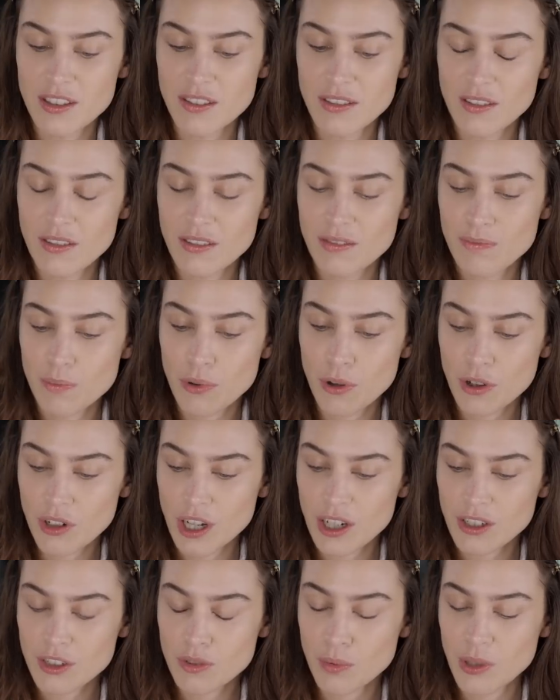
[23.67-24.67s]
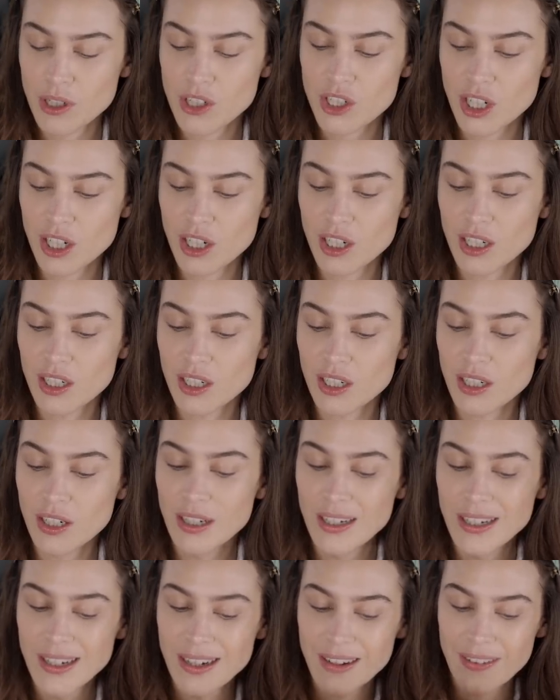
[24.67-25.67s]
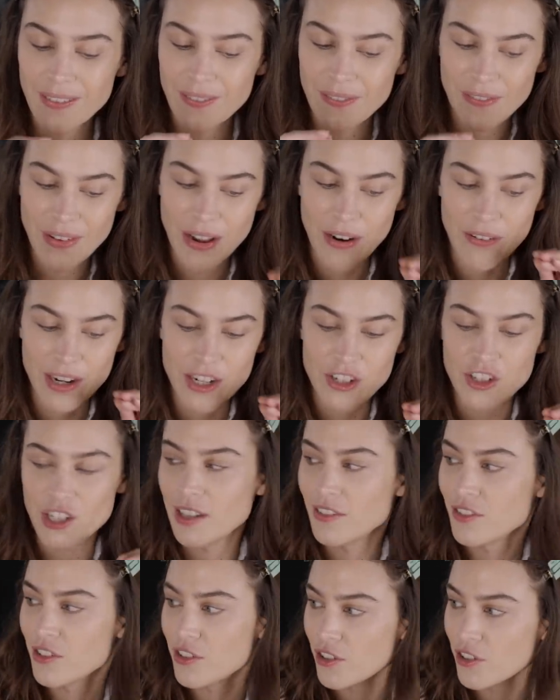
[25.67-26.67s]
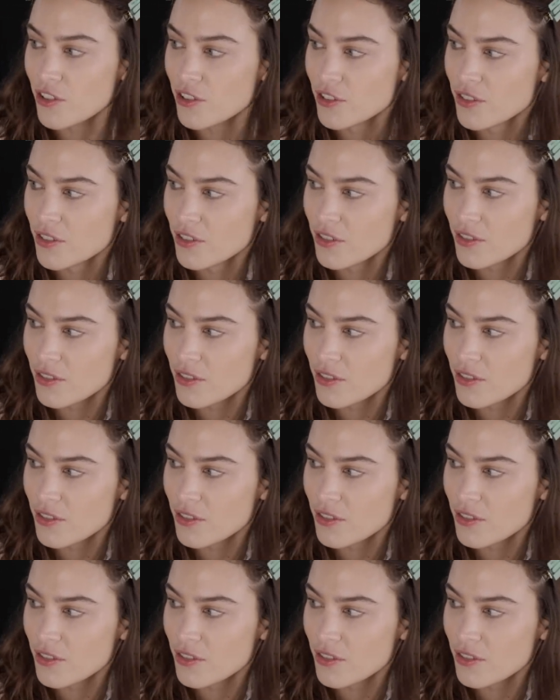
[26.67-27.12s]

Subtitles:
in products which are very gentle.